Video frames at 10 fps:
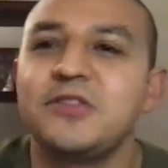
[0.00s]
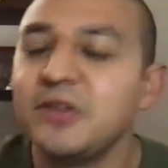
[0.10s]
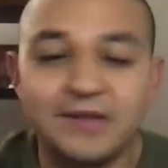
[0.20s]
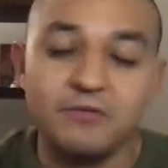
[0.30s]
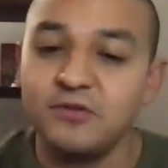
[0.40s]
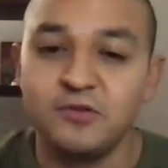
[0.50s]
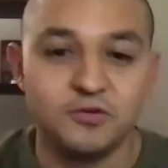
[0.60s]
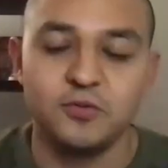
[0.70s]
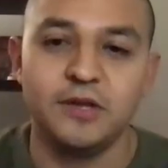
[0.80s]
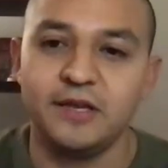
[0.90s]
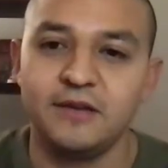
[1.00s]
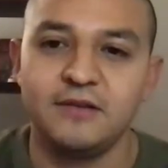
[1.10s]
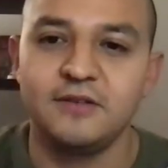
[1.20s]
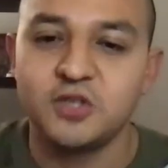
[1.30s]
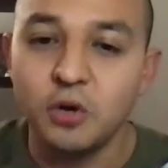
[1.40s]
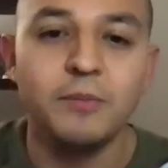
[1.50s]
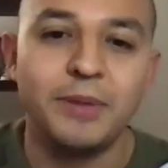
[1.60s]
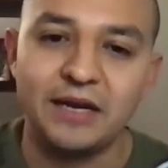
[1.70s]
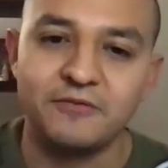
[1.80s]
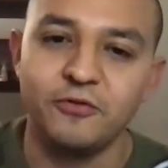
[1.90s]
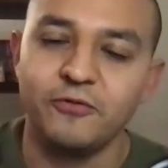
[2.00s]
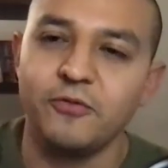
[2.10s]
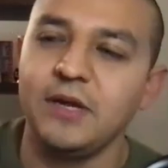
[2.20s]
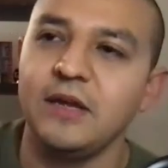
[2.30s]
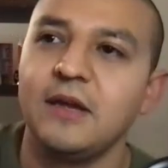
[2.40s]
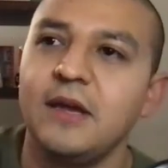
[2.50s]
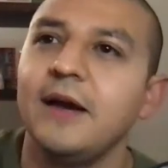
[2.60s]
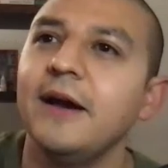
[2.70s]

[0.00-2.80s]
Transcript: That, that those were like so impactful for me.